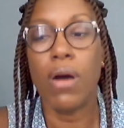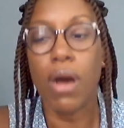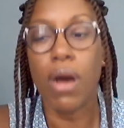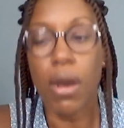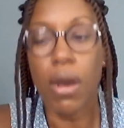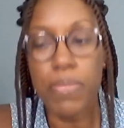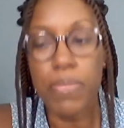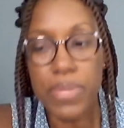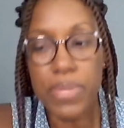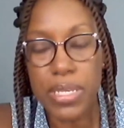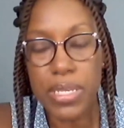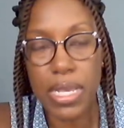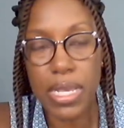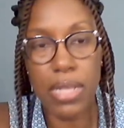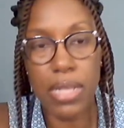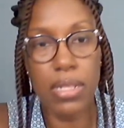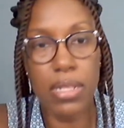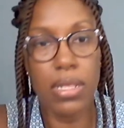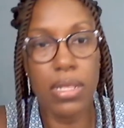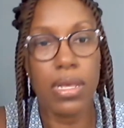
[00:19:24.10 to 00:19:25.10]

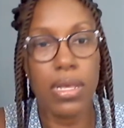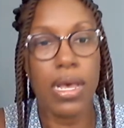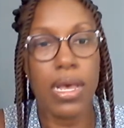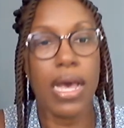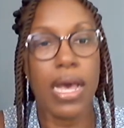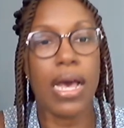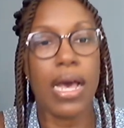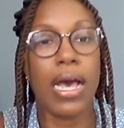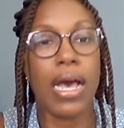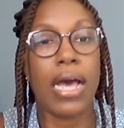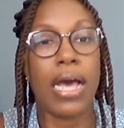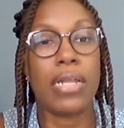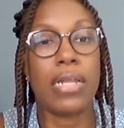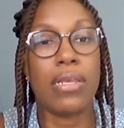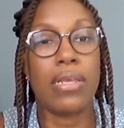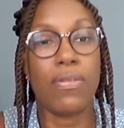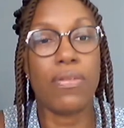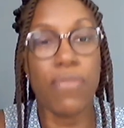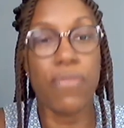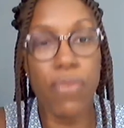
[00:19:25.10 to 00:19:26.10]
Upskill and
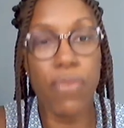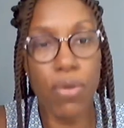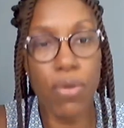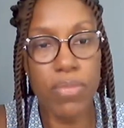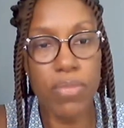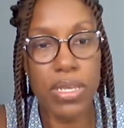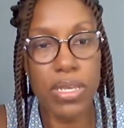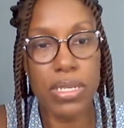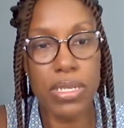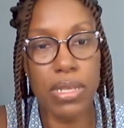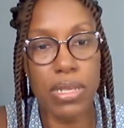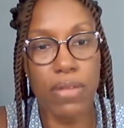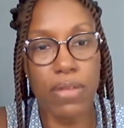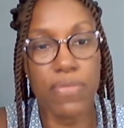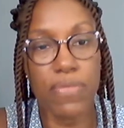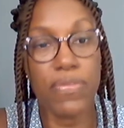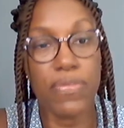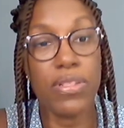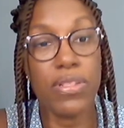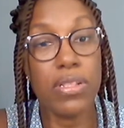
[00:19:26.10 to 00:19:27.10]
inform
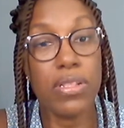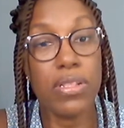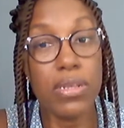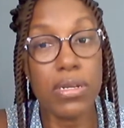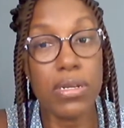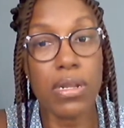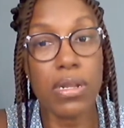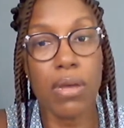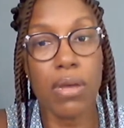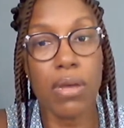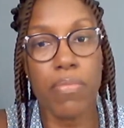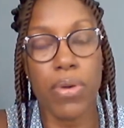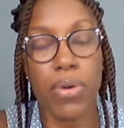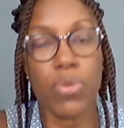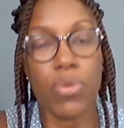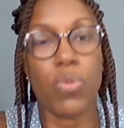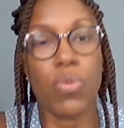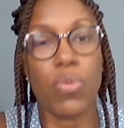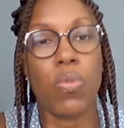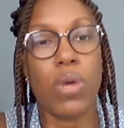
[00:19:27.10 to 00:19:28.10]
yourself, learn
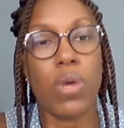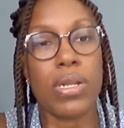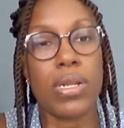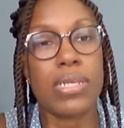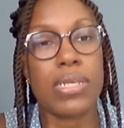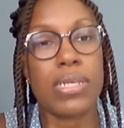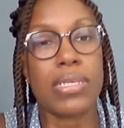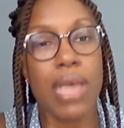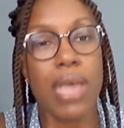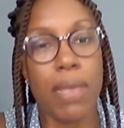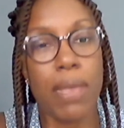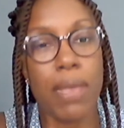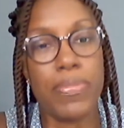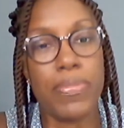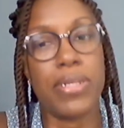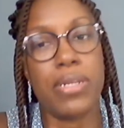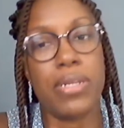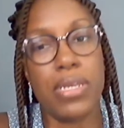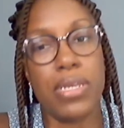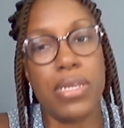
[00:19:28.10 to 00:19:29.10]
about what is
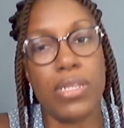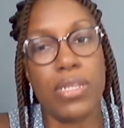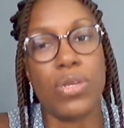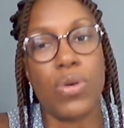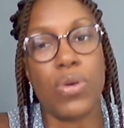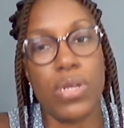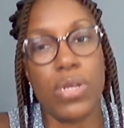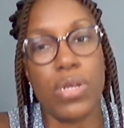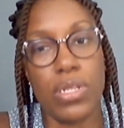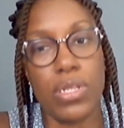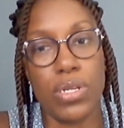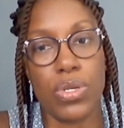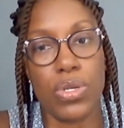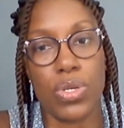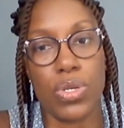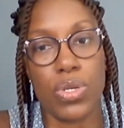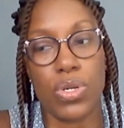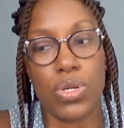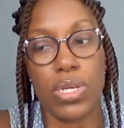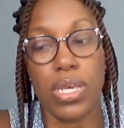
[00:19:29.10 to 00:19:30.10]
happening in your
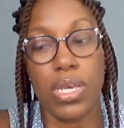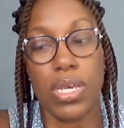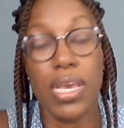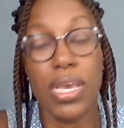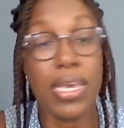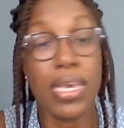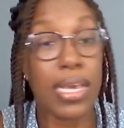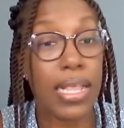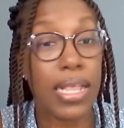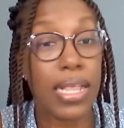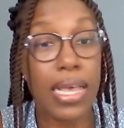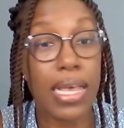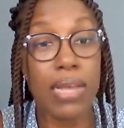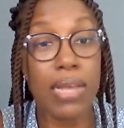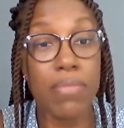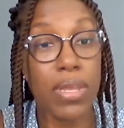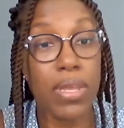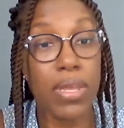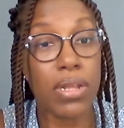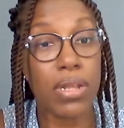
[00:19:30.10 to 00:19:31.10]
industry. If client
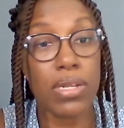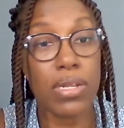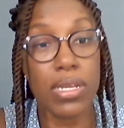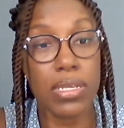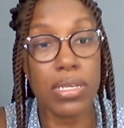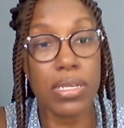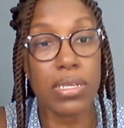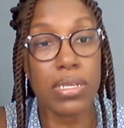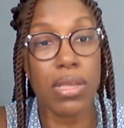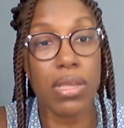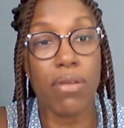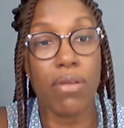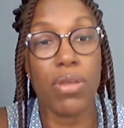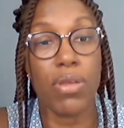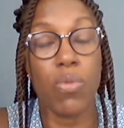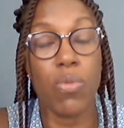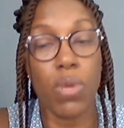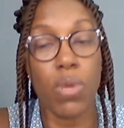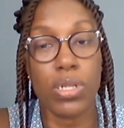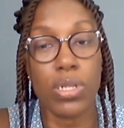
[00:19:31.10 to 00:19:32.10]
may not necessarily
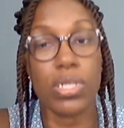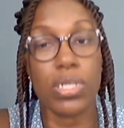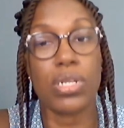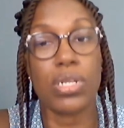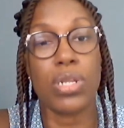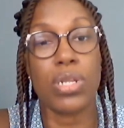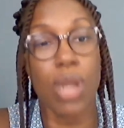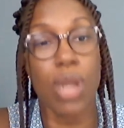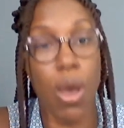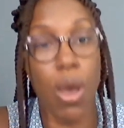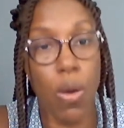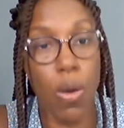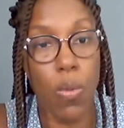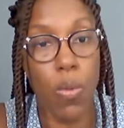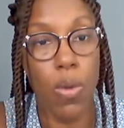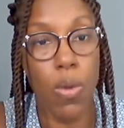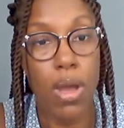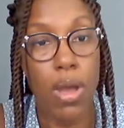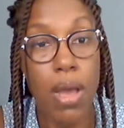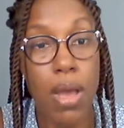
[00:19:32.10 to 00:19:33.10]
want it
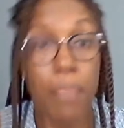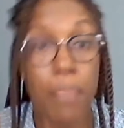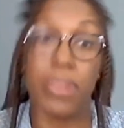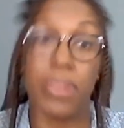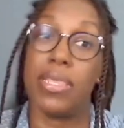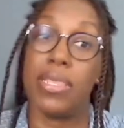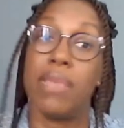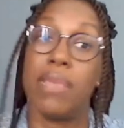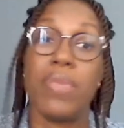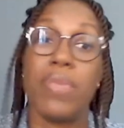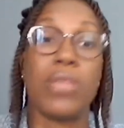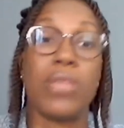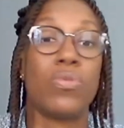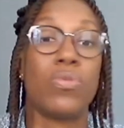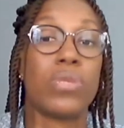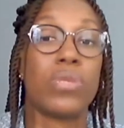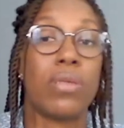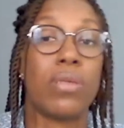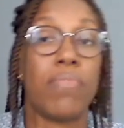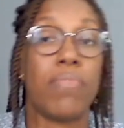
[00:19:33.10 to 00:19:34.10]
now, but they may know
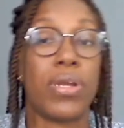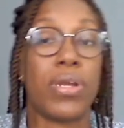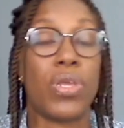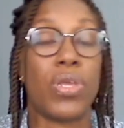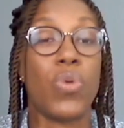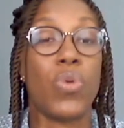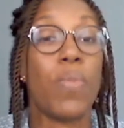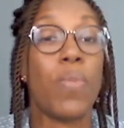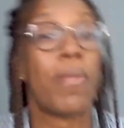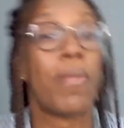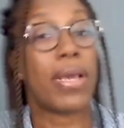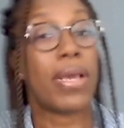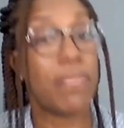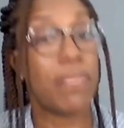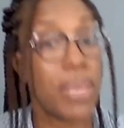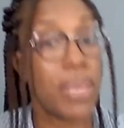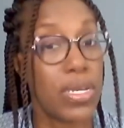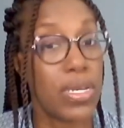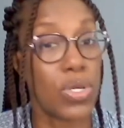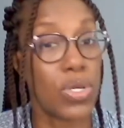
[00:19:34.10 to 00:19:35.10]
somebody who might
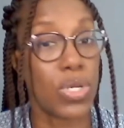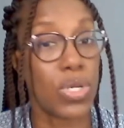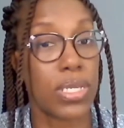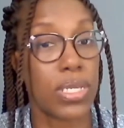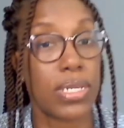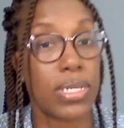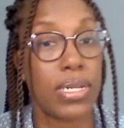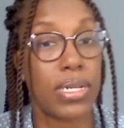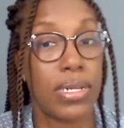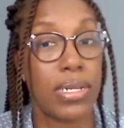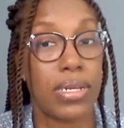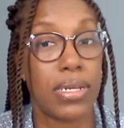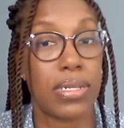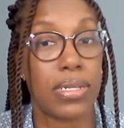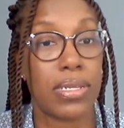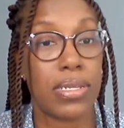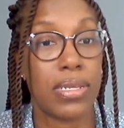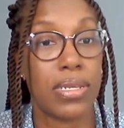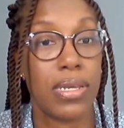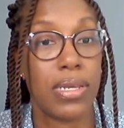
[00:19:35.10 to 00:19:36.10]
be interested in
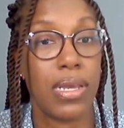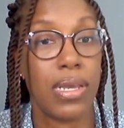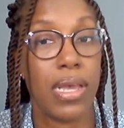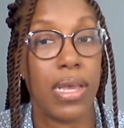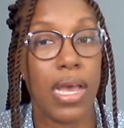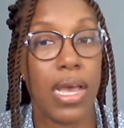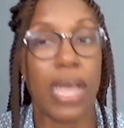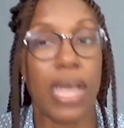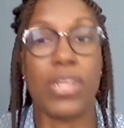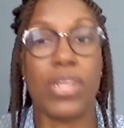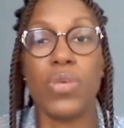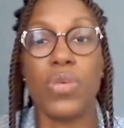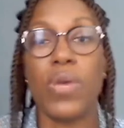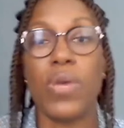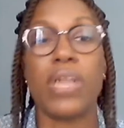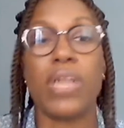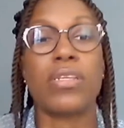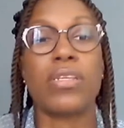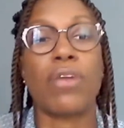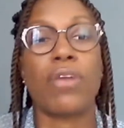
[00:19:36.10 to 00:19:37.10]
it, and you
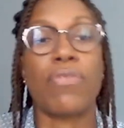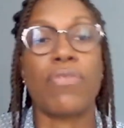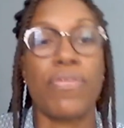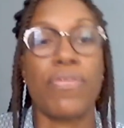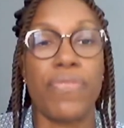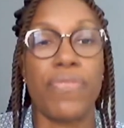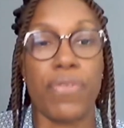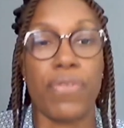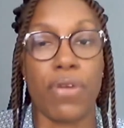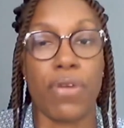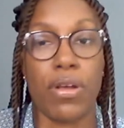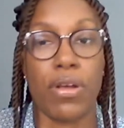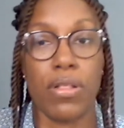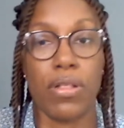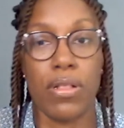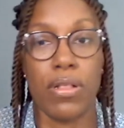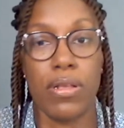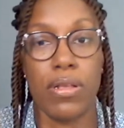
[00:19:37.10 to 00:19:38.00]
get a referral.